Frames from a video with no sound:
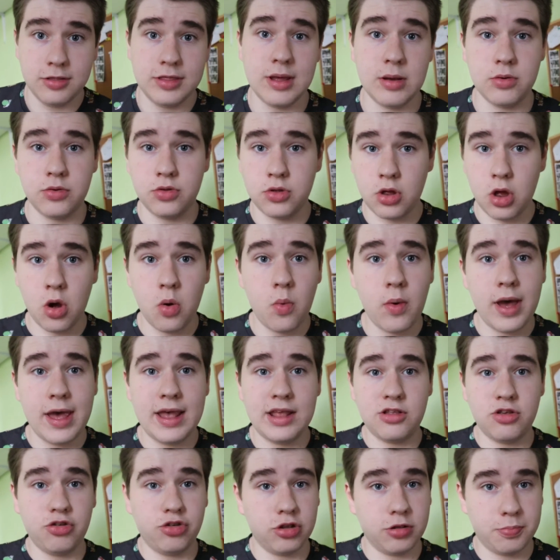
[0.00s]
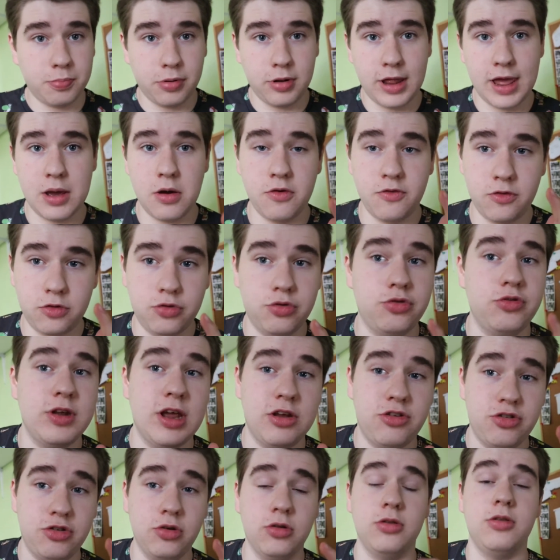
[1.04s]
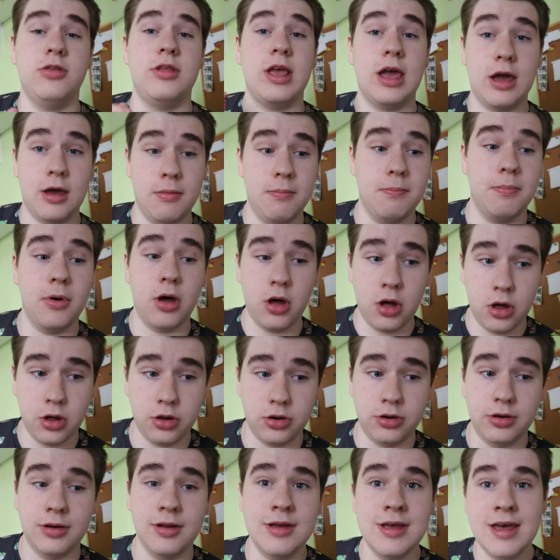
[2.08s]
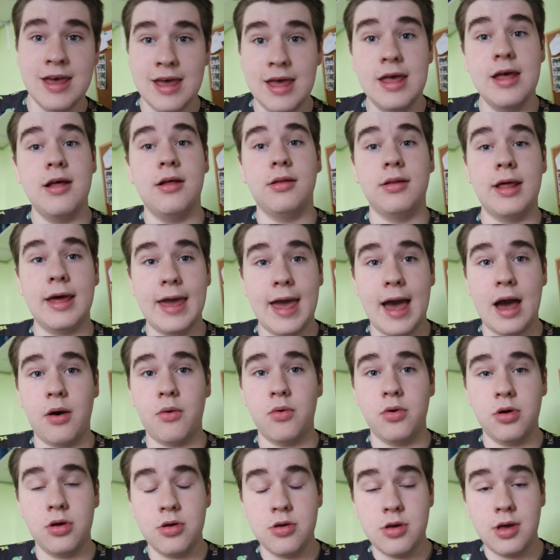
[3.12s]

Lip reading: There was no way to just play with a traditional stick and button layout.